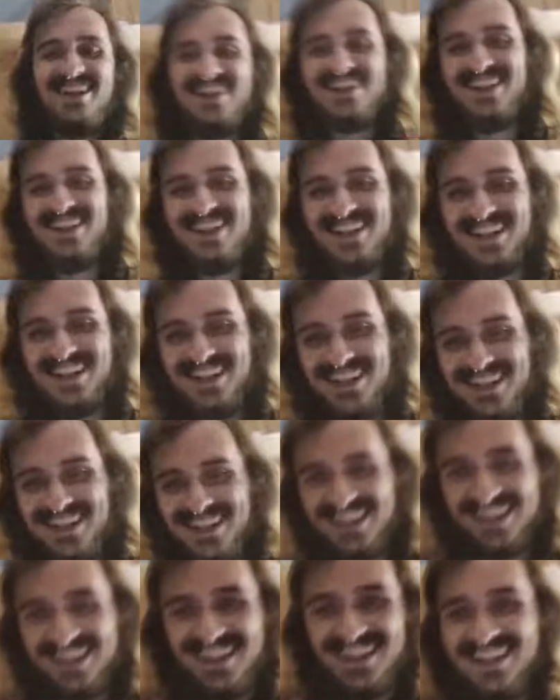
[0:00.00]

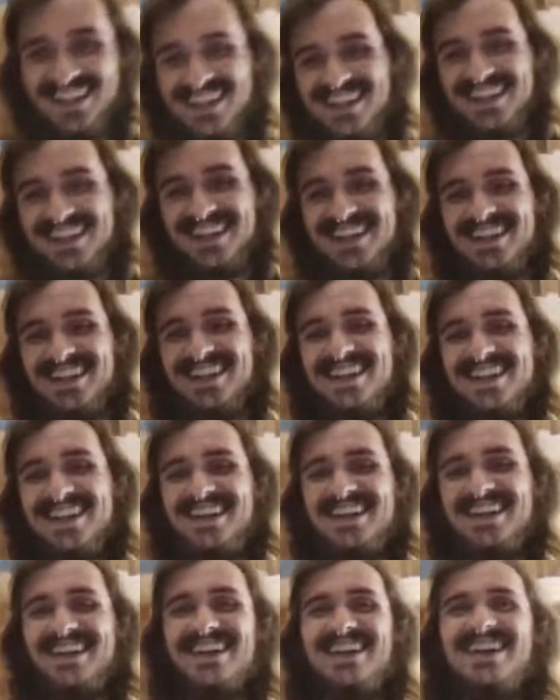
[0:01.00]

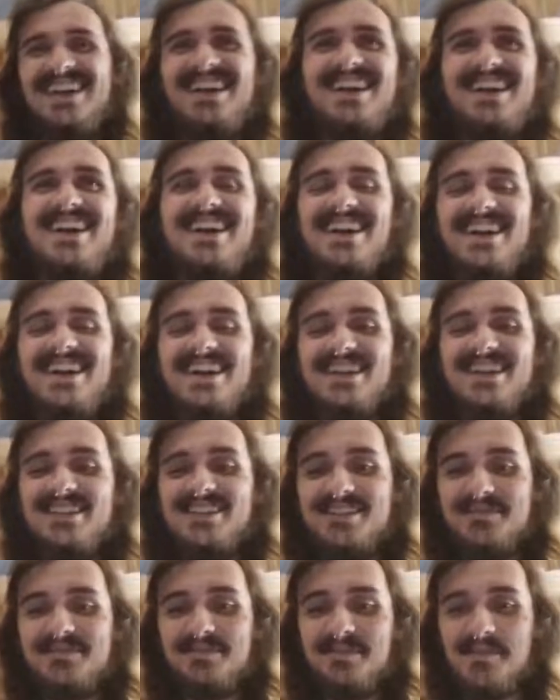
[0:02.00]

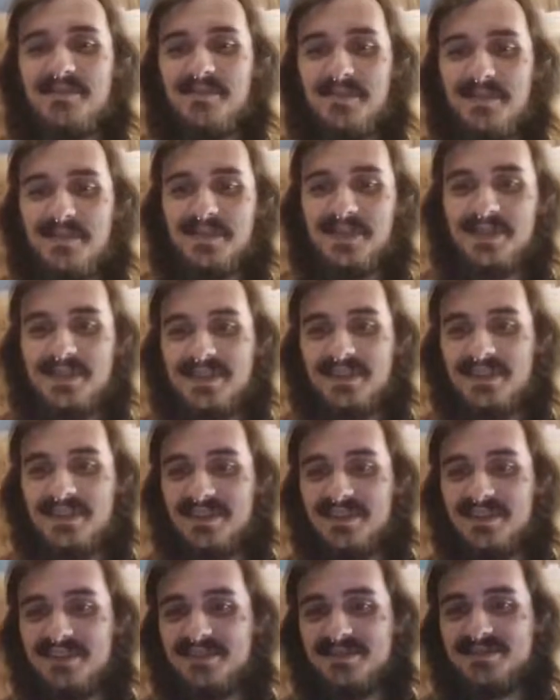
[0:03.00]

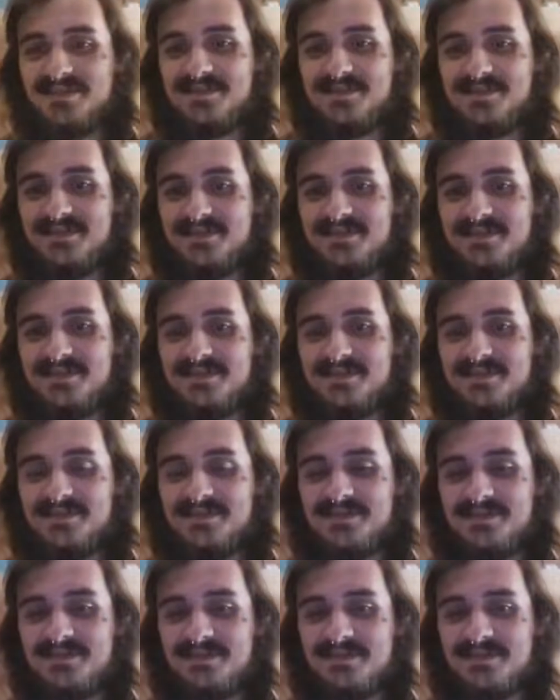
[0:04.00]

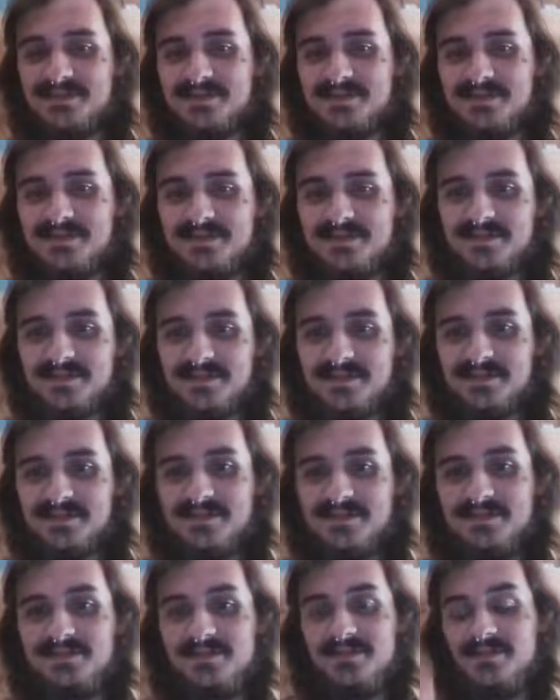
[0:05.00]

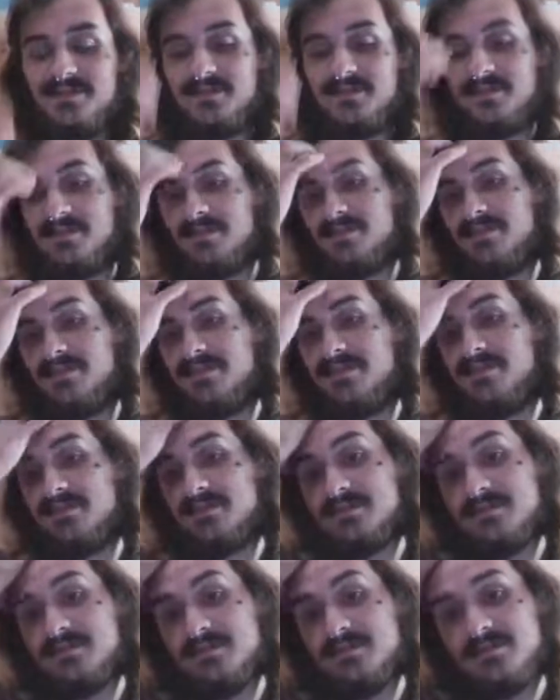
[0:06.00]

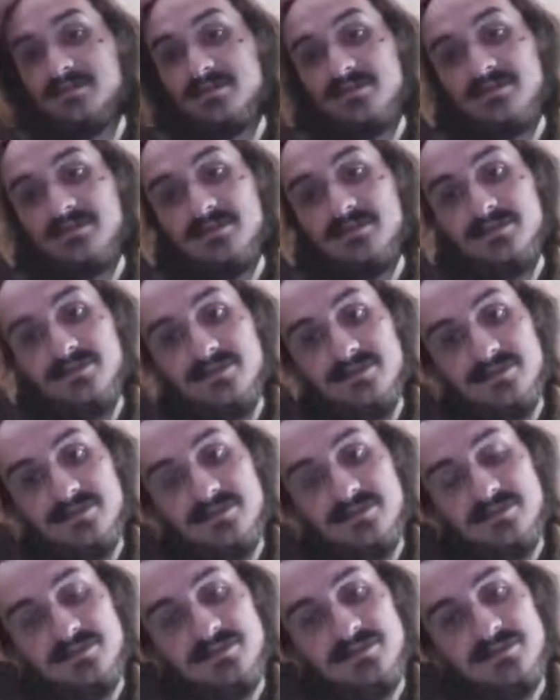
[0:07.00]
No words are spoken by the person on screen.